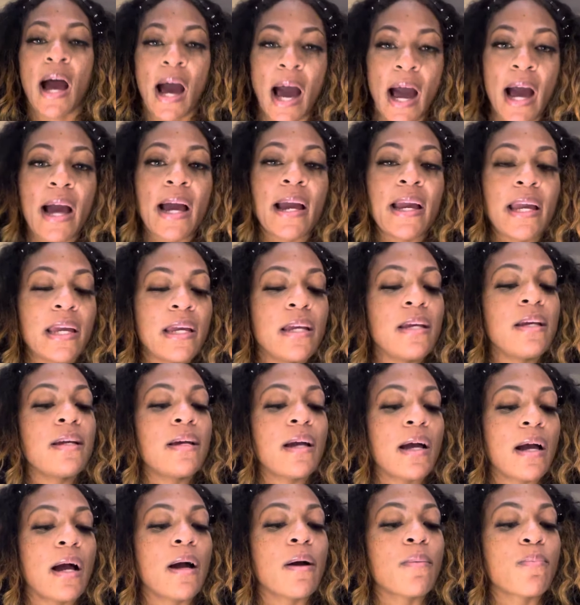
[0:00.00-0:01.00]
I
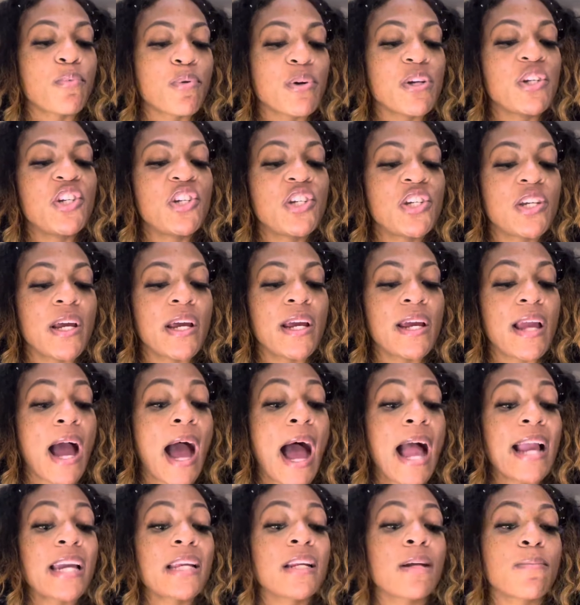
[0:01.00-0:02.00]
appreciate,
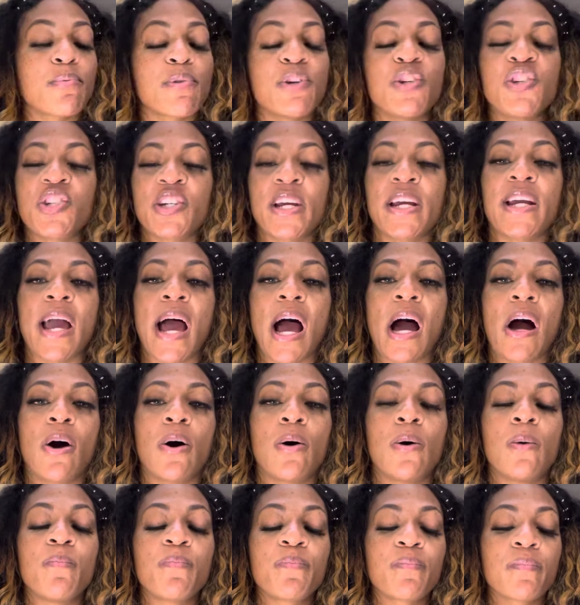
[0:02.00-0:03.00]
I can appreciate
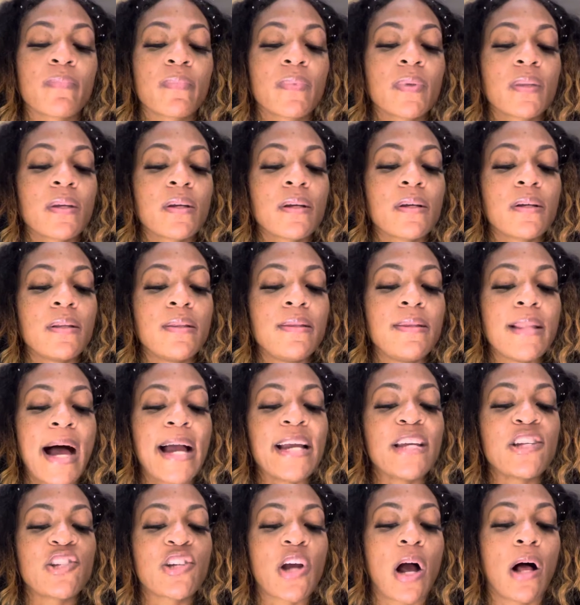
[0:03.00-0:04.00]
how
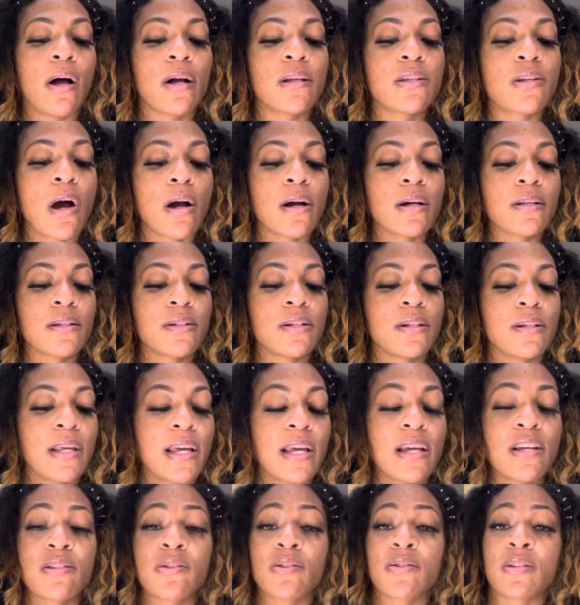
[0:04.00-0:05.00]
nice y'all are talking to the
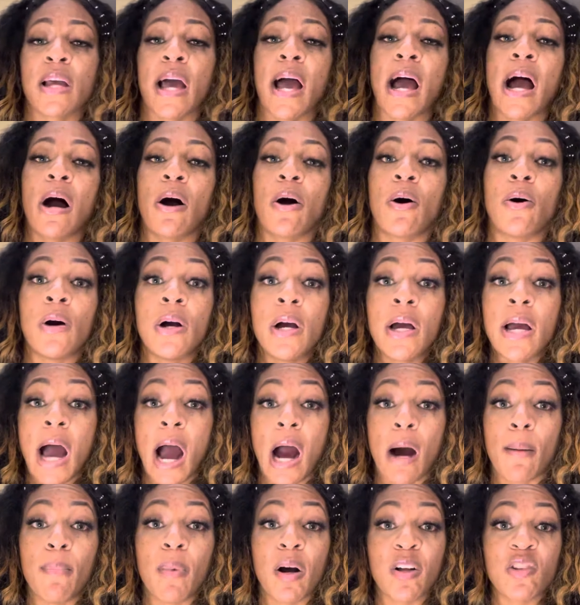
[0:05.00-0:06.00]
dancers and how,
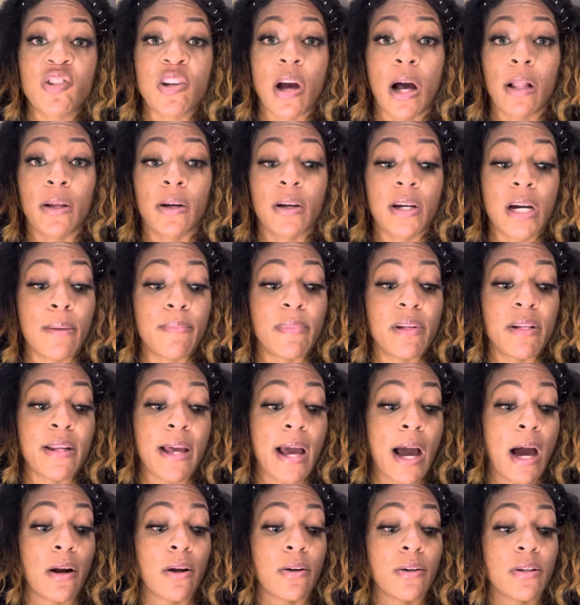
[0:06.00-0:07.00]
how much y'all are coming
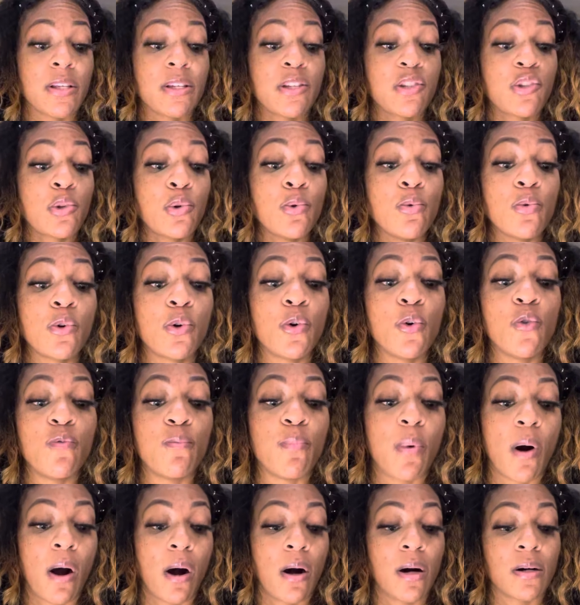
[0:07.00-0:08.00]
down on these two
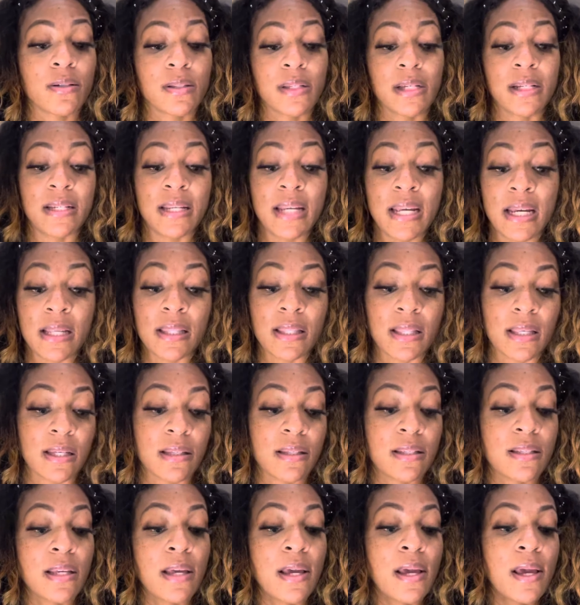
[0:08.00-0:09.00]
goofballs that did
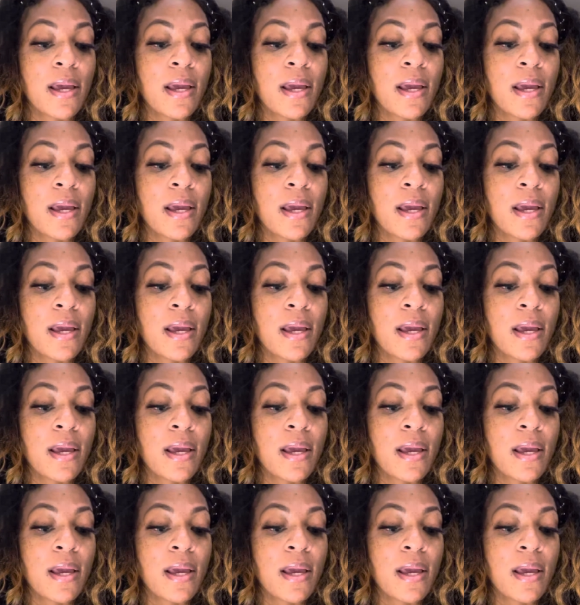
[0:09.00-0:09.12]
this.